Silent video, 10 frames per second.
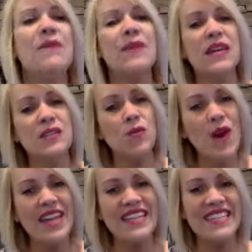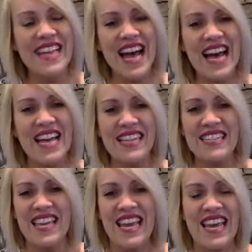Because what it
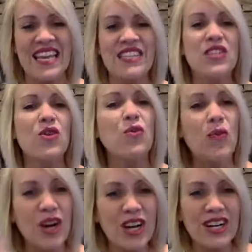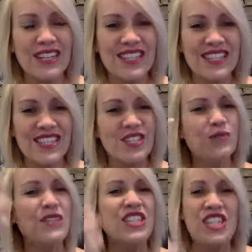does is the words just
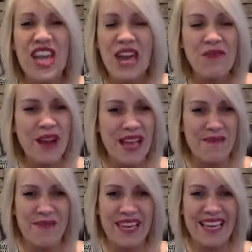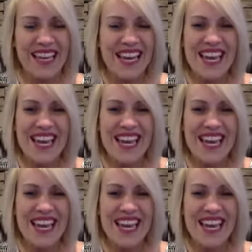regenerate me.